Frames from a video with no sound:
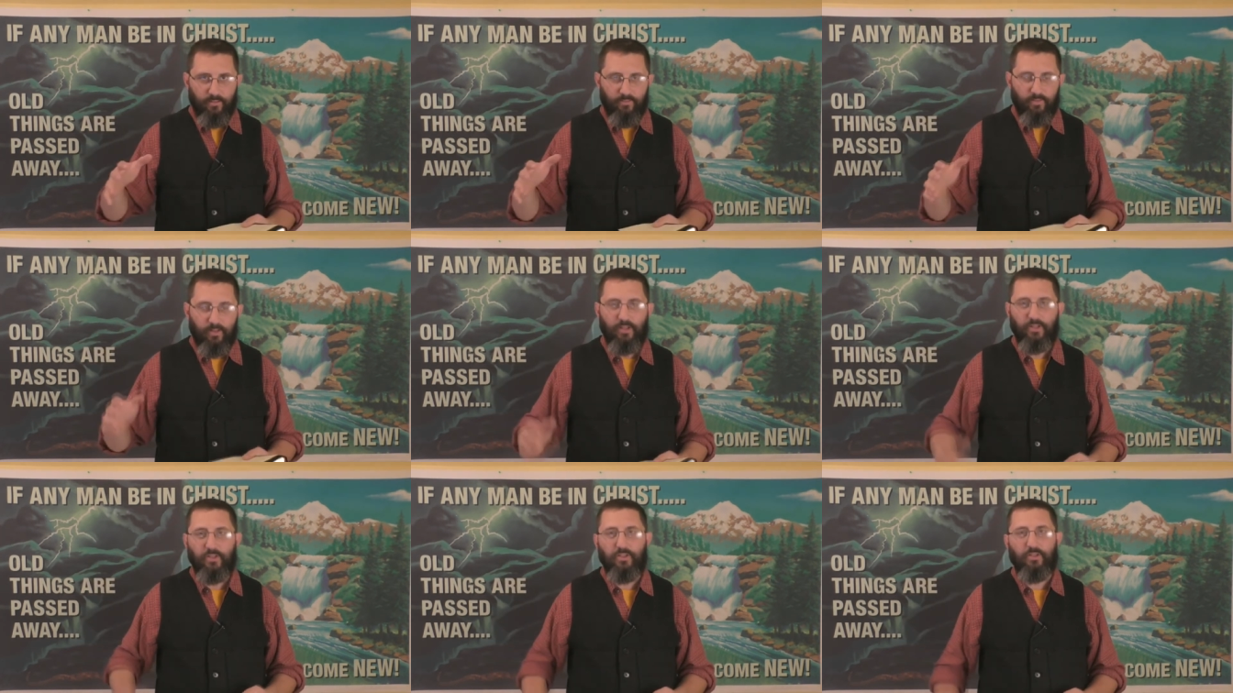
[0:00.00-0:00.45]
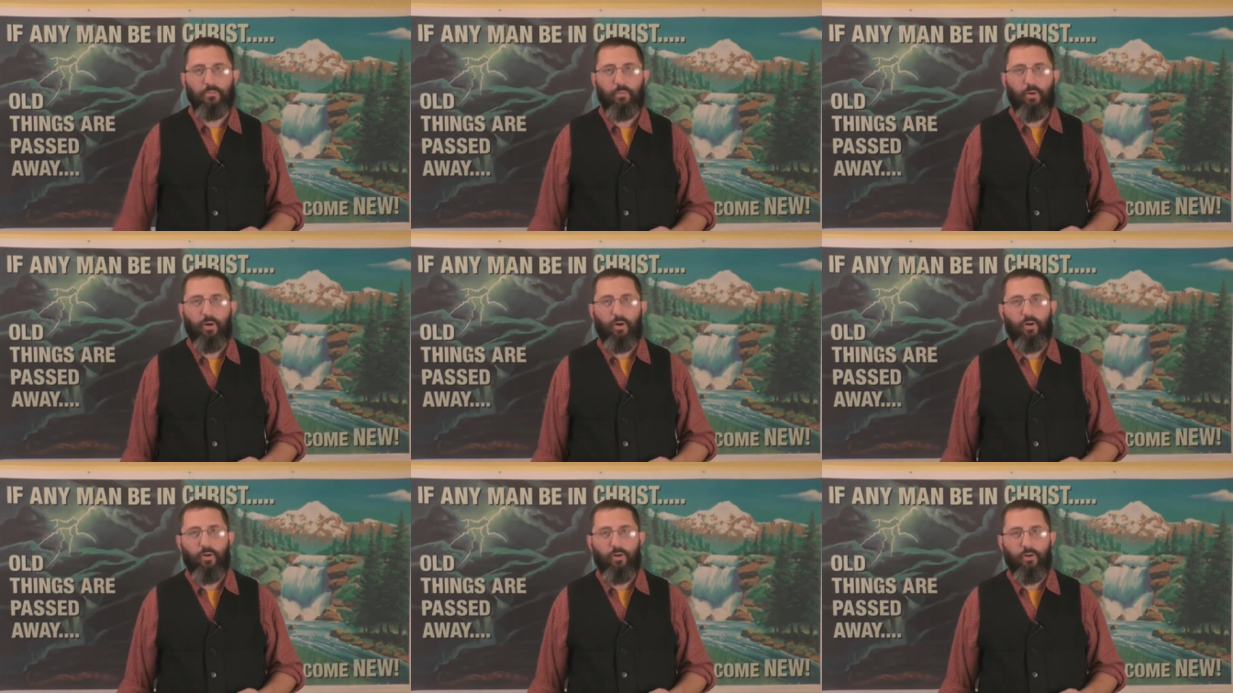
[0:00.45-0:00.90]
very
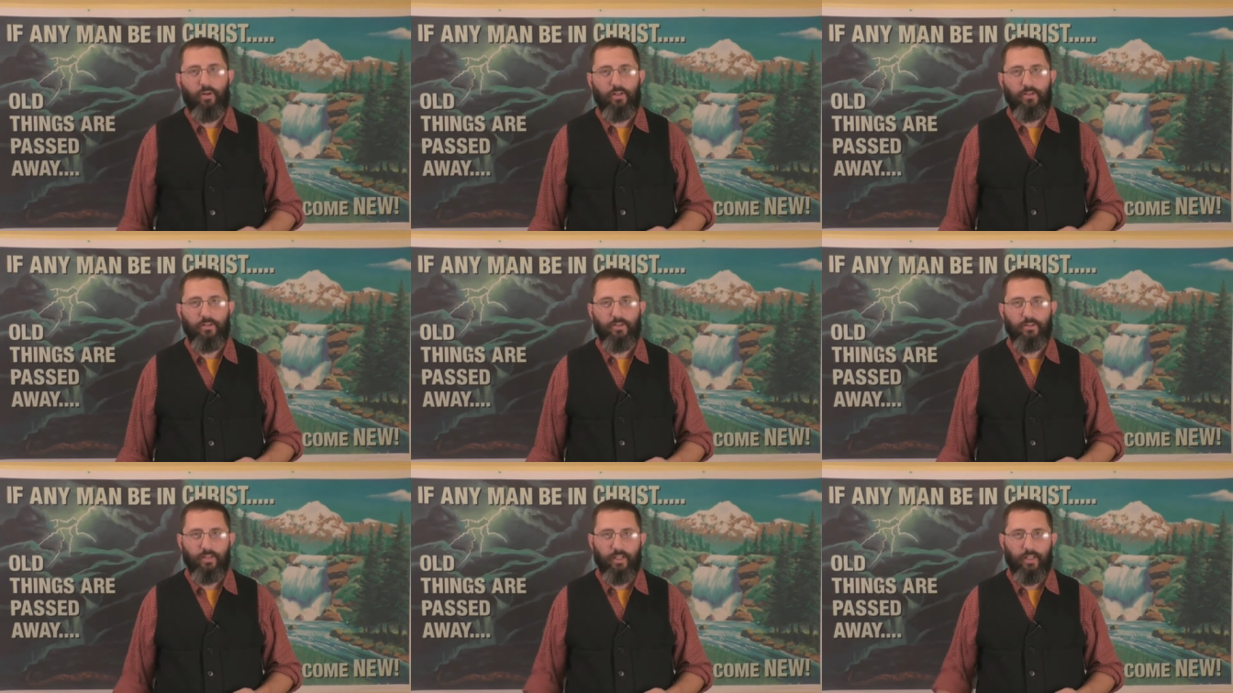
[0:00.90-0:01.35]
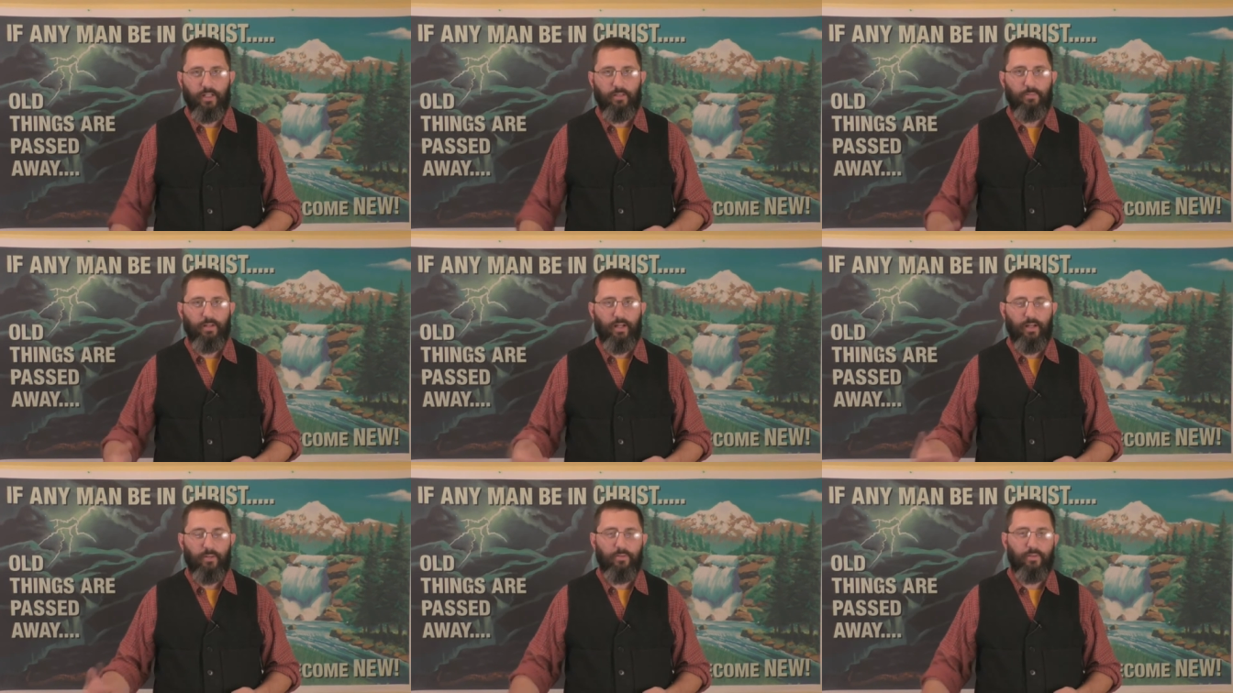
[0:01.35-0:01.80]
small and just getting
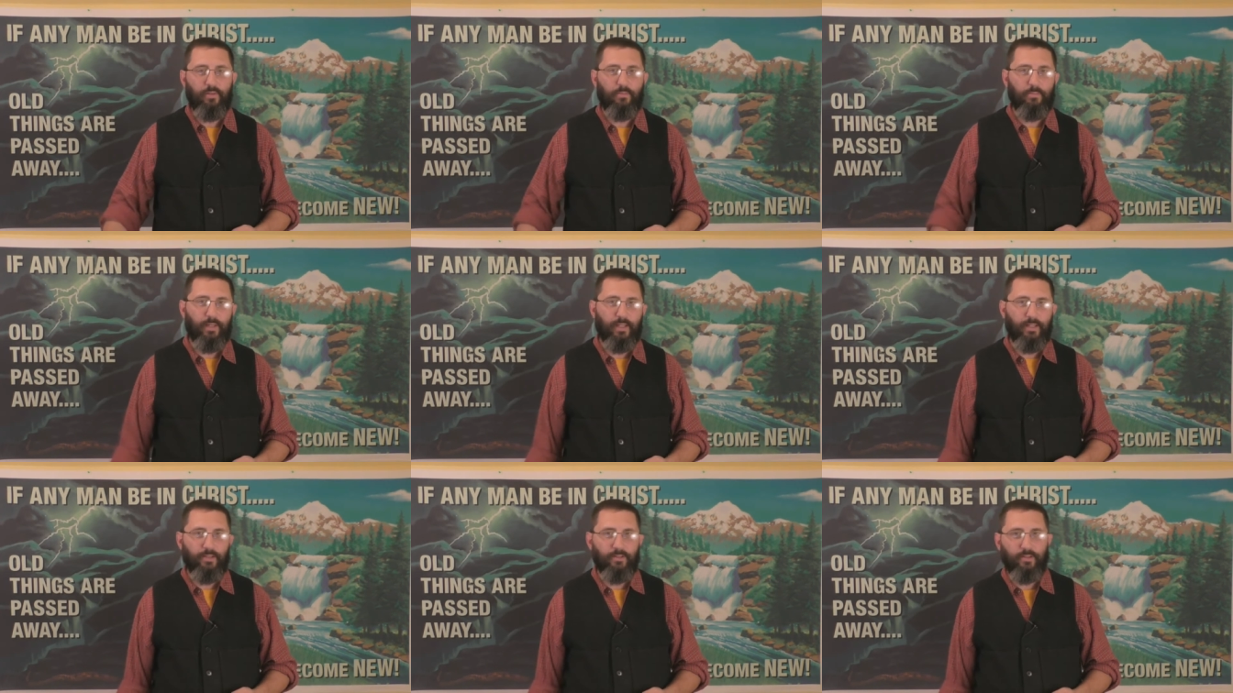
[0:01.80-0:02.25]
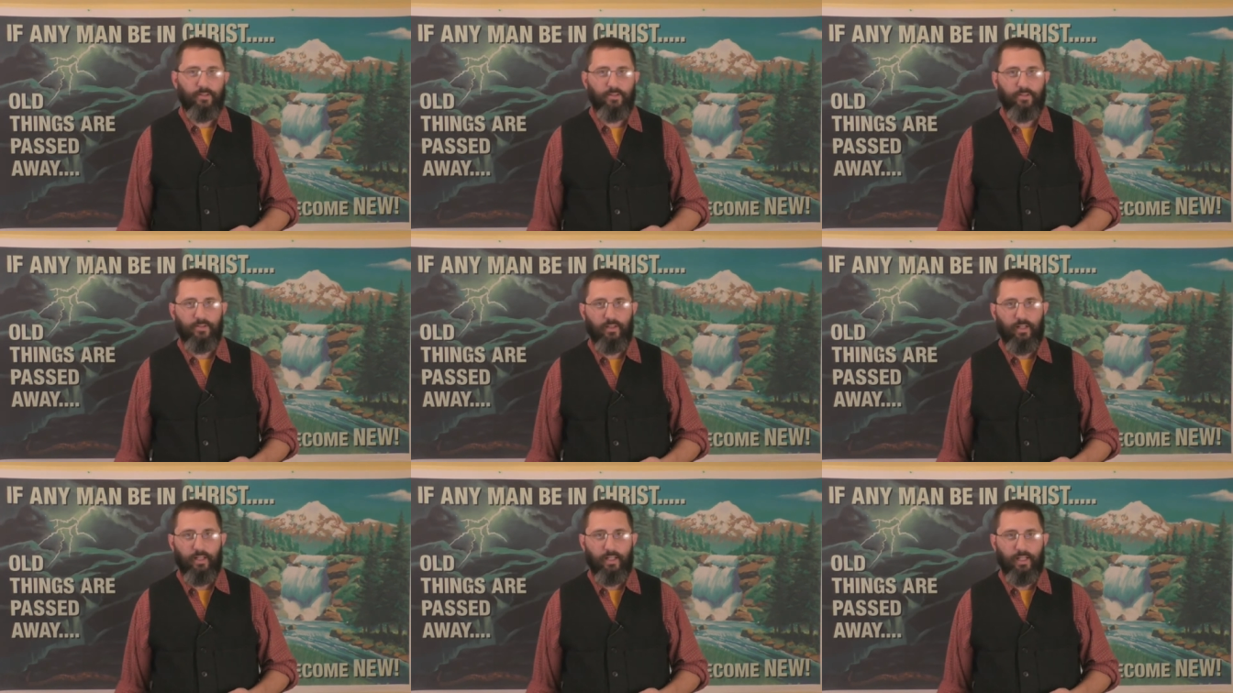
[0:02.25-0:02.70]
by with the
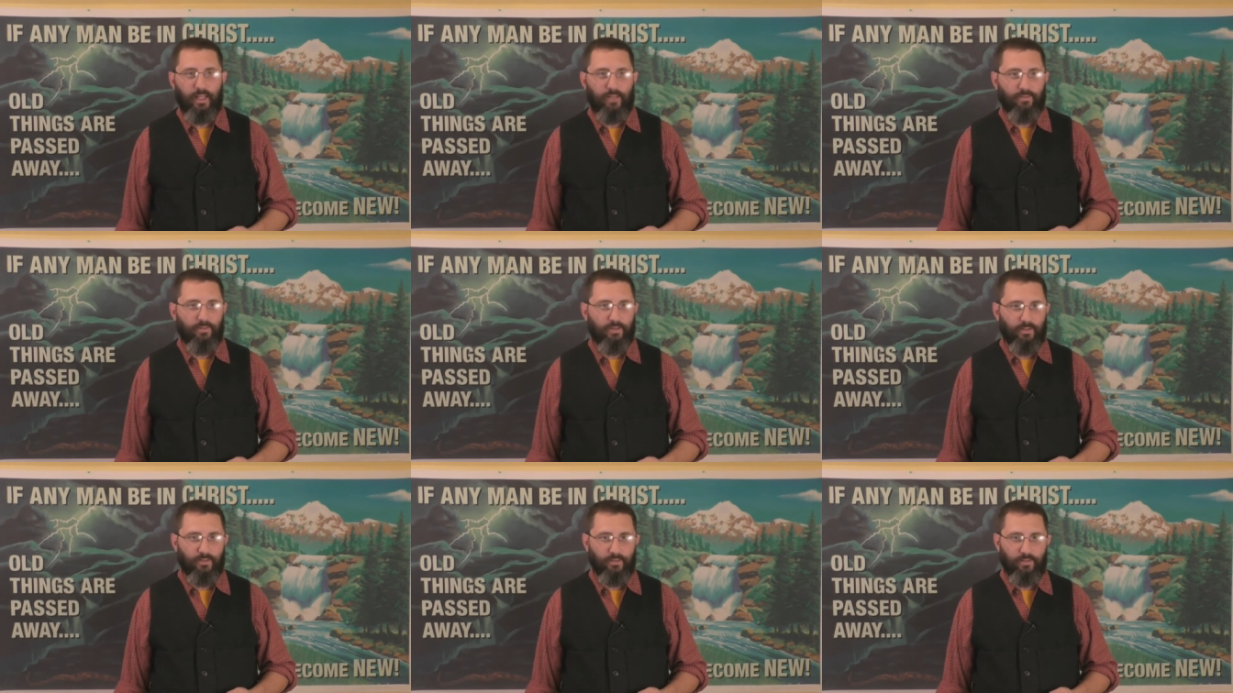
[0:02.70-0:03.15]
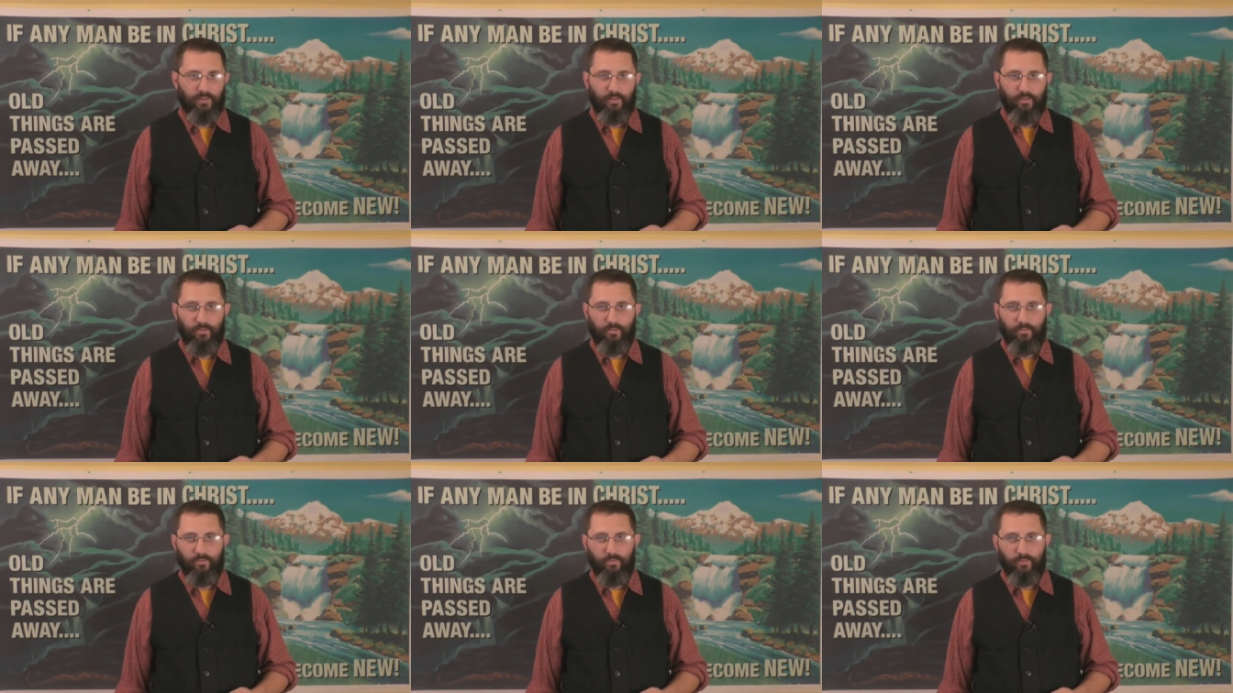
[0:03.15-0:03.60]
basics, not having, you
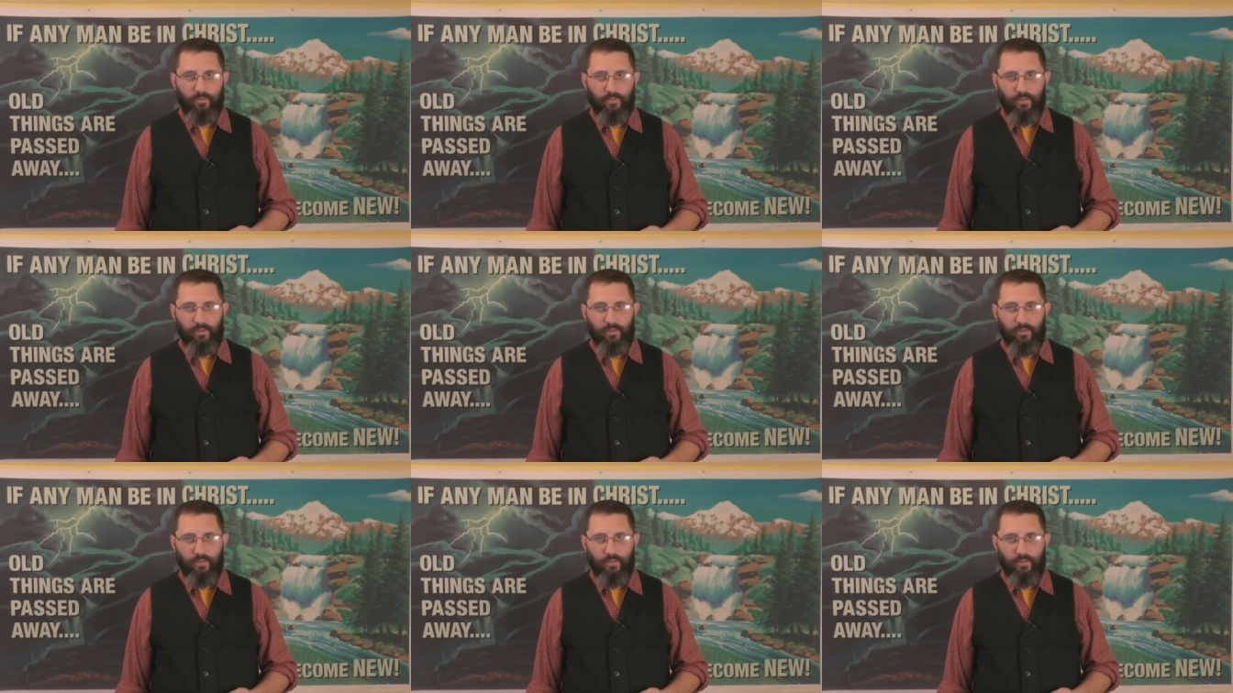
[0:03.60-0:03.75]
know,